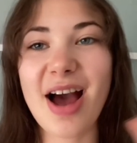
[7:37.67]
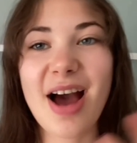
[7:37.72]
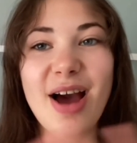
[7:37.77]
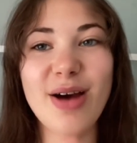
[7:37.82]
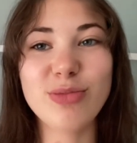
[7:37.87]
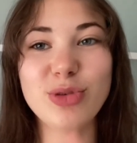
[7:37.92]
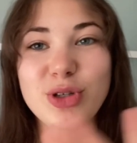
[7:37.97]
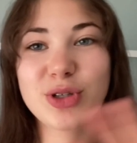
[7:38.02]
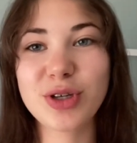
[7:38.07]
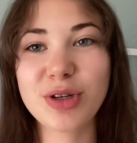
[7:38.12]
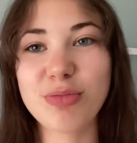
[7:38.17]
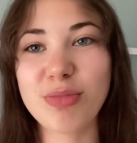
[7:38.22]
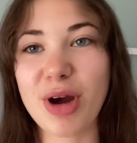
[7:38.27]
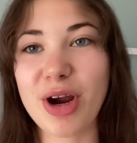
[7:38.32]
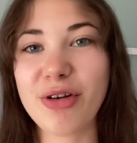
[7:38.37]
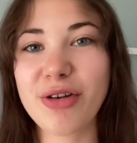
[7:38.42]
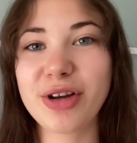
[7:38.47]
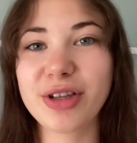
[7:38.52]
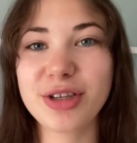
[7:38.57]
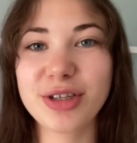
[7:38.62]
I'm just
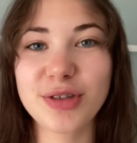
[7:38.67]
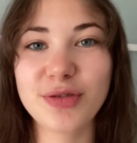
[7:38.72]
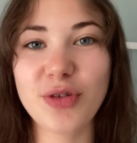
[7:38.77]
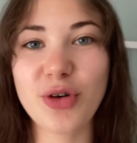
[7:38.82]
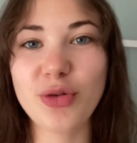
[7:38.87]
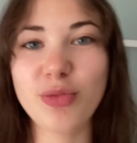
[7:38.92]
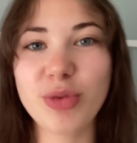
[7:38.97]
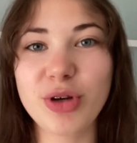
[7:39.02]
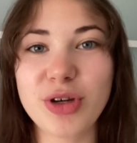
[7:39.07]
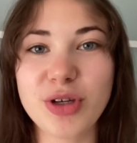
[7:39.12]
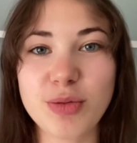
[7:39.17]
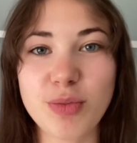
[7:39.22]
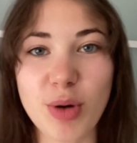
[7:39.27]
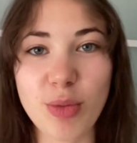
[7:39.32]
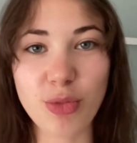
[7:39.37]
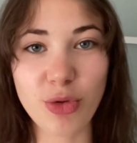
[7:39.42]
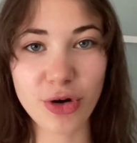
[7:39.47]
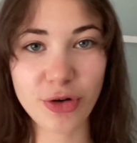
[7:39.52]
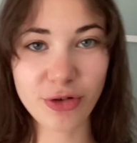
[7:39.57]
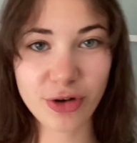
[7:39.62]
admiring this phone because my
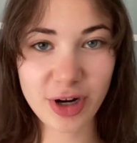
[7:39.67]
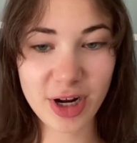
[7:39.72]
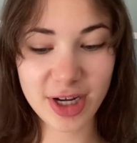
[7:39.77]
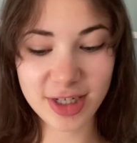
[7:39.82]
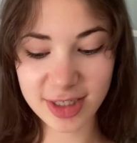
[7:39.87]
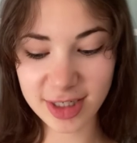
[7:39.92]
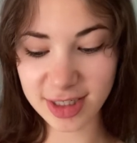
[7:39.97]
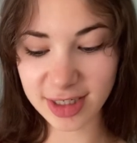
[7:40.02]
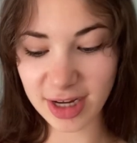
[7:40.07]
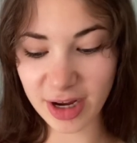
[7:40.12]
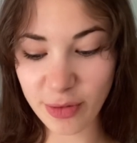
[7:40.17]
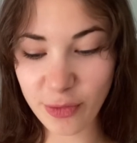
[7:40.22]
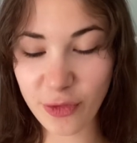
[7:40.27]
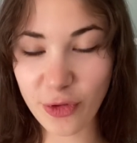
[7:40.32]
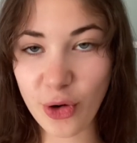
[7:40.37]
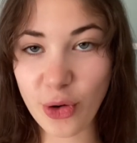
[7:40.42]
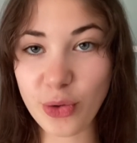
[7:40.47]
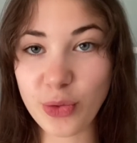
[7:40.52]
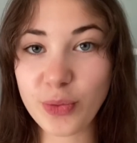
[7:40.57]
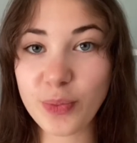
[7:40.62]
boyfriend has the same
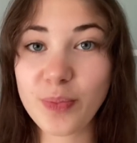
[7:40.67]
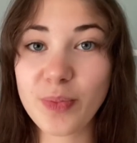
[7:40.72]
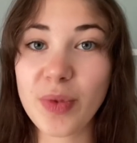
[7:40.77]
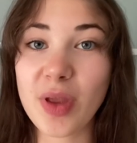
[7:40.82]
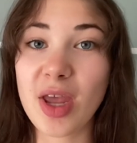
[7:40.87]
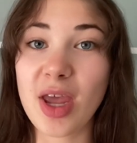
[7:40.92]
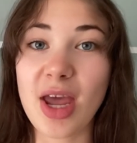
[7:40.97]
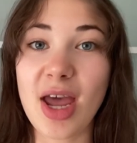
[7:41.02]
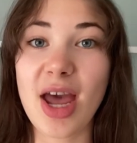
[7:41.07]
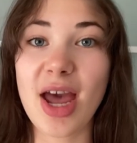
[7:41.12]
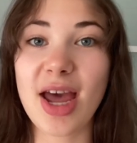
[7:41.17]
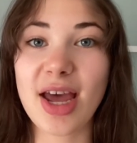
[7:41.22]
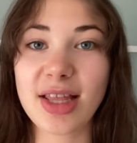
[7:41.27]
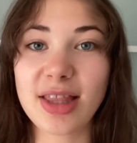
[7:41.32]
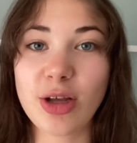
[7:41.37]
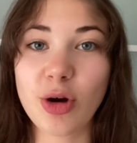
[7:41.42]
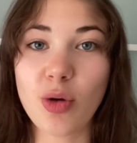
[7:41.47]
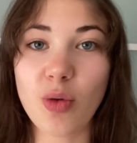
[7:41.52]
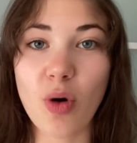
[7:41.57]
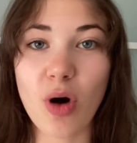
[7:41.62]
phone
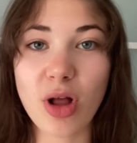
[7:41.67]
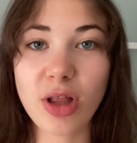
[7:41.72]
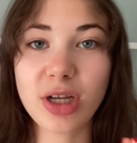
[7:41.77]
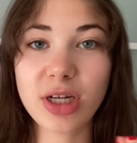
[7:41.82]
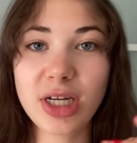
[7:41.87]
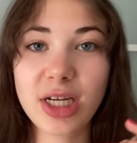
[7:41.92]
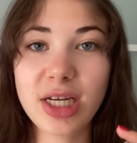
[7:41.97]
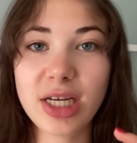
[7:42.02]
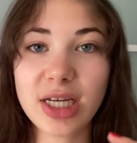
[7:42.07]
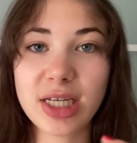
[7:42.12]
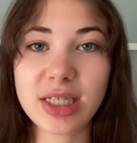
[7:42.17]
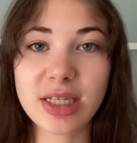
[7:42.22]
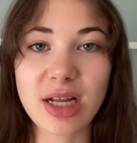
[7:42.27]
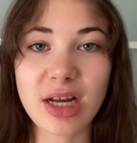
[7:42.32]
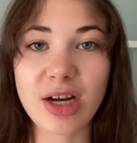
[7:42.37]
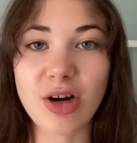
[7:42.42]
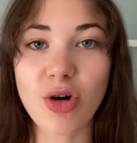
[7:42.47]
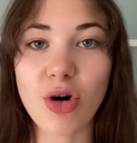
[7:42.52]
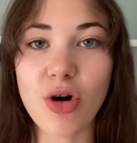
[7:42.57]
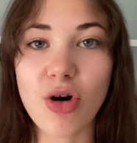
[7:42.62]
and the quality is
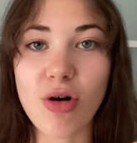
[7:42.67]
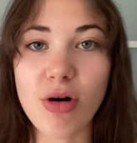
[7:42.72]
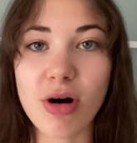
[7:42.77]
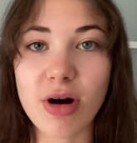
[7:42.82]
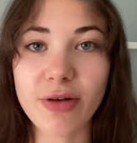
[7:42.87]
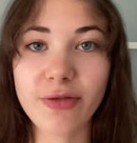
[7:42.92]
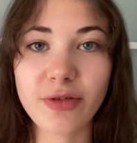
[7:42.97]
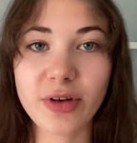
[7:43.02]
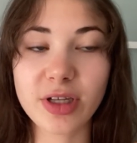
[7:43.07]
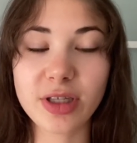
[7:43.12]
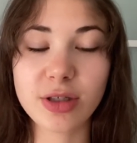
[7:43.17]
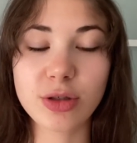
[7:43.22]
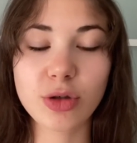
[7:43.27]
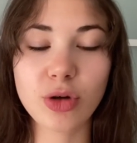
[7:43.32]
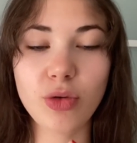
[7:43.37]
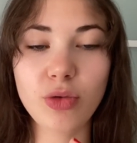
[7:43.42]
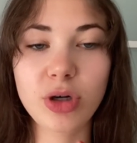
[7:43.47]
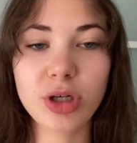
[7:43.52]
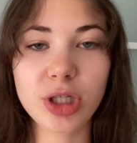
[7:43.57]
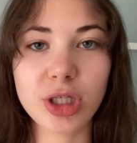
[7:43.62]
like off. It's
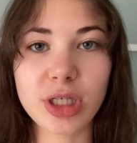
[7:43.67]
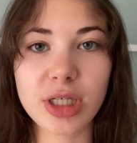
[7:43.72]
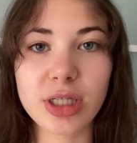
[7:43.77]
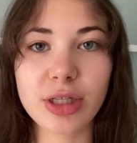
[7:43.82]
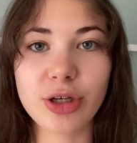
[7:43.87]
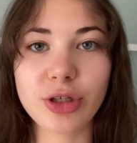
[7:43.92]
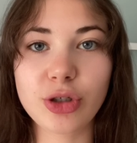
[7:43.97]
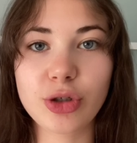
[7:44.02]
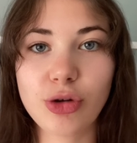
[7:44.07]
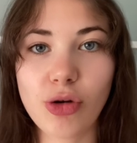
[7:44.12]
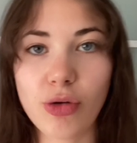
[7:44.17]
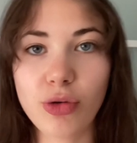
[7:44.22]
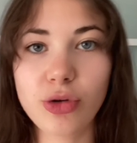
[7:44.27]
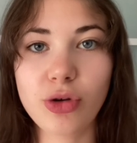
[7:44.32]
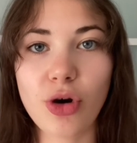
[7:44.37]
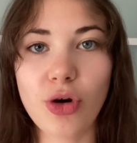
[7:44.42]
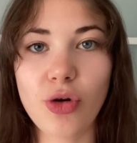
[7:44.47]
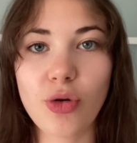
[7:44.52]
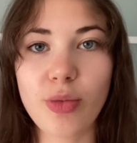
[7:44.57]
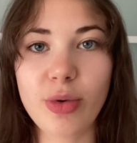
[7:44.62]
so clean, it's so
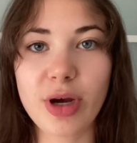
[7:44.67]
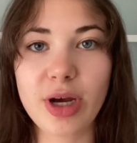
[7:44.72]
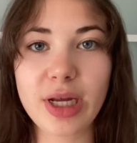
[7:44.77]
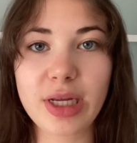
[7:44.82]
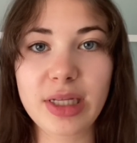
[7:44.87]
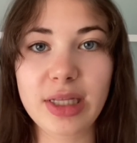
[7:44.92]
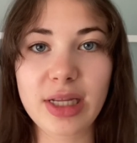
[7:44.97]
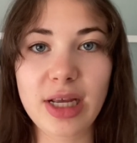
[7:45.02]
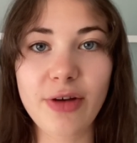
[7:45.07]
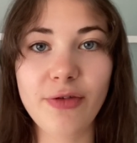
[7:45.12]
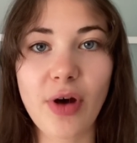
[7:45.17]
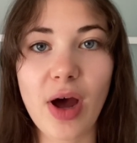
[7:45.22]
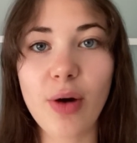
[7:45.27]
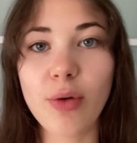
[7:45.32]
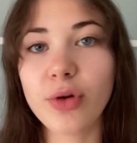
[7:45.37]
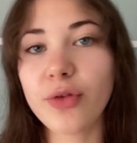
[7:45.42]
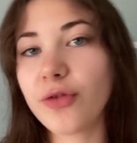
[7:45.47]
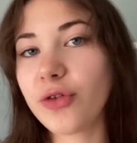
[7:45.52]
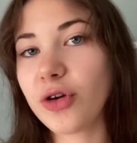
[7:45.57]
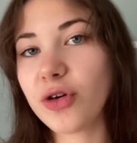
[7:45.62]
dope. And if I
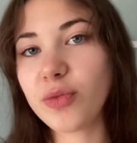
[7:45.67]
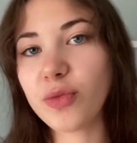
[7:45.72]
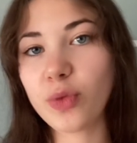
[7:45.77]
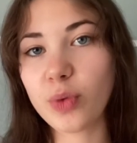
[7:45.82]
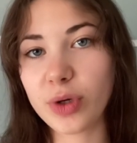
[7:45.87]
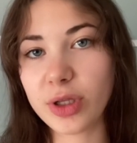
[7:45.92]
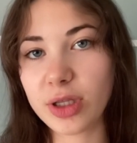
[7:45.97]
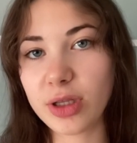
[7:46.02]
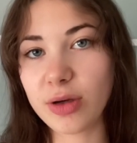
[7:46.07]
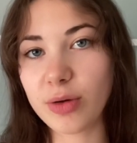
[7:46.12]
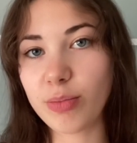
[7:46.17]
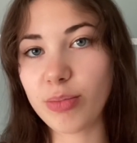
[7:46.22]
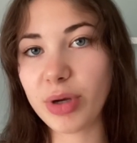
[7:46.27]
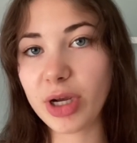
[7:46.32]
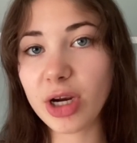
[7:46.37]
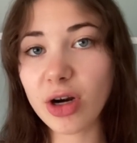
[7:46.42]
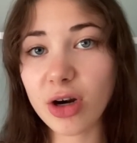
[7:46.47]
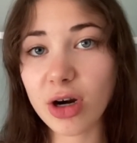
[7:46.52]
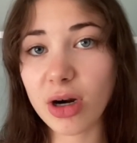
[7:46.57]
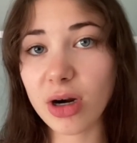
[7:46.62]
would film with a
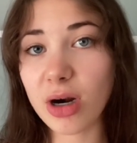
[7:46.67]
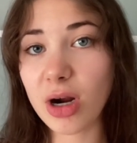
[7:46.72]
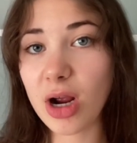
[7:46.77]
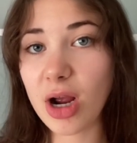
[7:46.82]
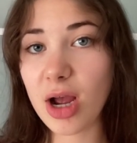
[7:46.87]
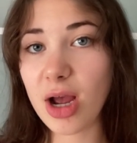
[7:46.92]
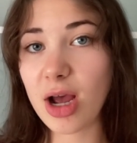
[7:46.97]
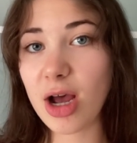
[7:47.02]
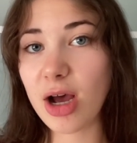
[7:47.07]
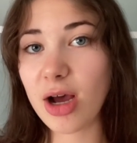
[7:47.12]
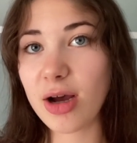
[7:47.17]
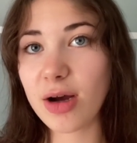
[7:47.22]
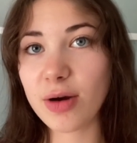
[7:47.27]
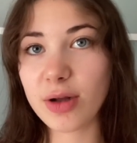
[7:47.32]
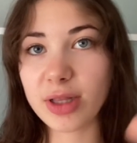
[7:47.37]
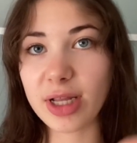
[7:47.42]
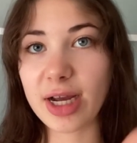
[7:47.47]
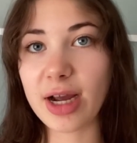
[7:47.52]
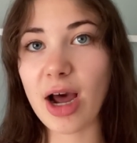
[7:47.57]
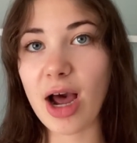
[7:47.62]
bigger,
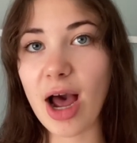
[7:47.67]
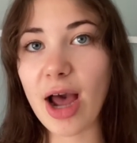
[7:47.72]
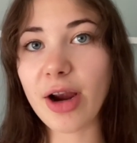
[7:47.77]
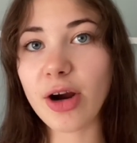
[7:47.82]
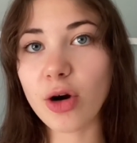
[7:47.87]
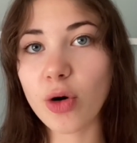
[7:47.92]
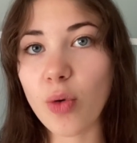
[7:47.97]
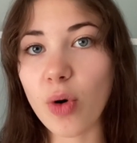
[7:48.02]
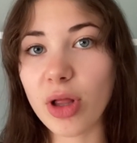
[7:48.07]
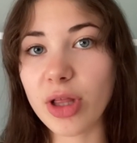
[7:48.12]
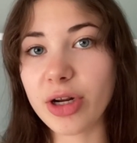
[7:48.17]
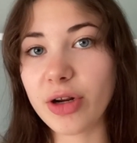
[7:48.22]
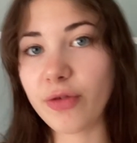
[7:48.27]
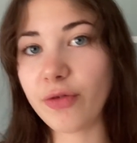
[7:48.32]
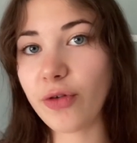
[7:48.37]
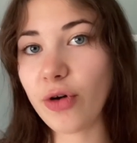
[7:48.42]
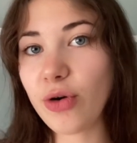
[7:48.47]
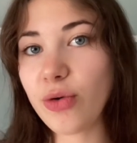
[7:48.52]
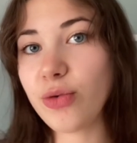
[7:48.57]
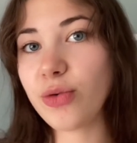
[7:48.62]
like higher quality
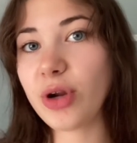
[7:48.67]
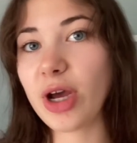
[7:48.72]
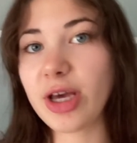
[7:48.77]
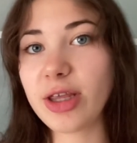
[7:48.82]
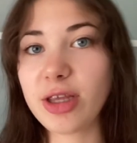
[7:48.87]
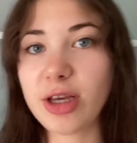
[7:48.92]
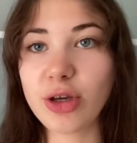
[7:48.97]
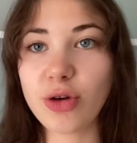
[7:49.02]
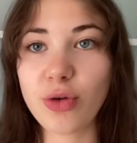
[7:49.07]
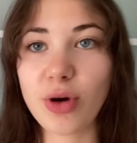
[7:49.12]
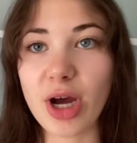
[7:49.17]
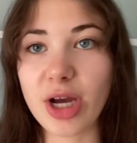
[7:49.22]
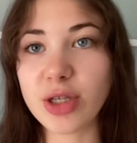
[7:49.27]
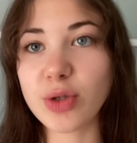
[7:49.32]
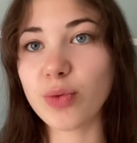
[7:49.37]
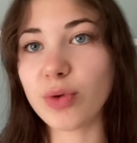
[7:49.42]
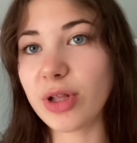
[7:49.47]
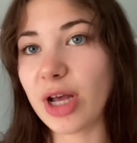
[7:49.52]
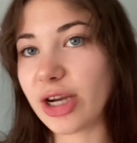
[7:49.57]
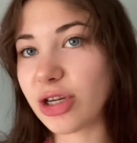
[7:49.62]
phone, I think you
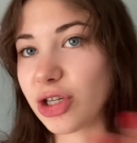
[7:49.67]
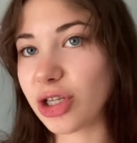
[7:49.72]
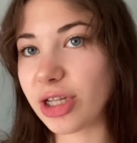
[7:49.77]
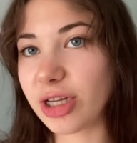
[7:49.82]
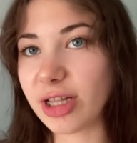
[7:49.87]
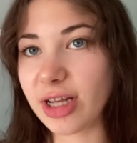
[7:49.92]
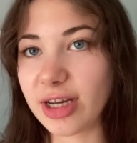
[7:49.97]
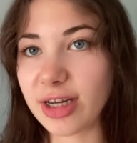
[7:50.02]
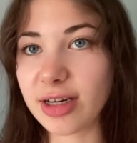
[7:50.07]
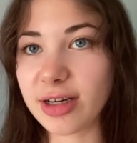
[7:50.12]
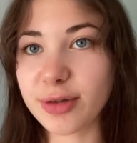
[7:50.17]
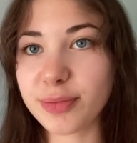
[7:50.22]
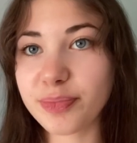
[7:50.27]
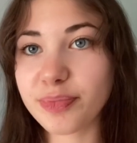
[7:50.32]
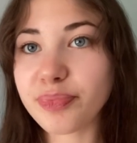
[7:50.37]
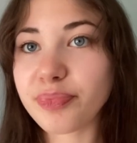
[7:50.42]
guys will actually like